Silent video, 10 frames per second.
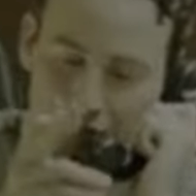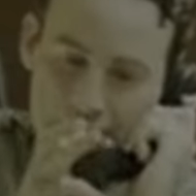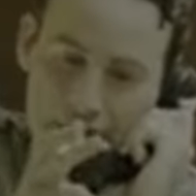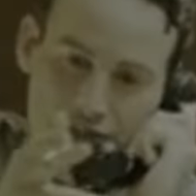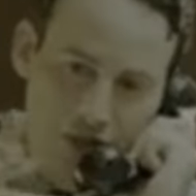
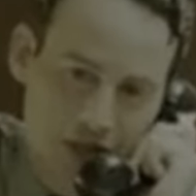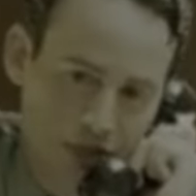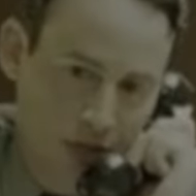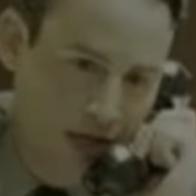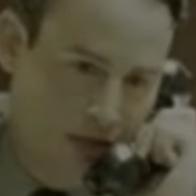
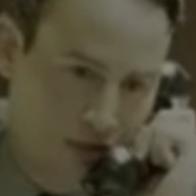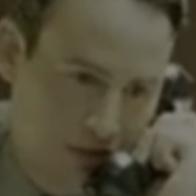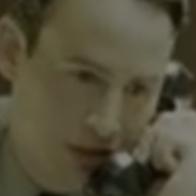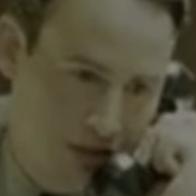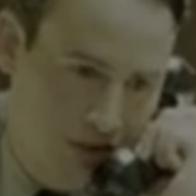Kennedy, who
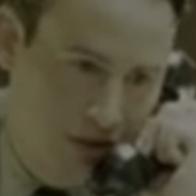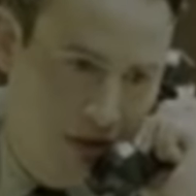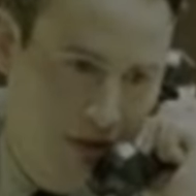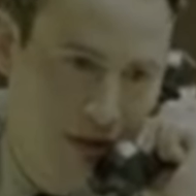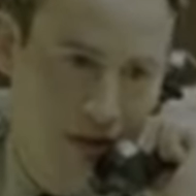intervenes to
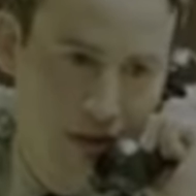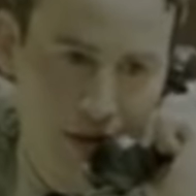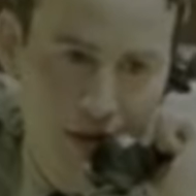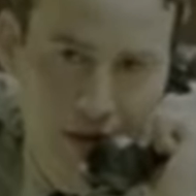secure their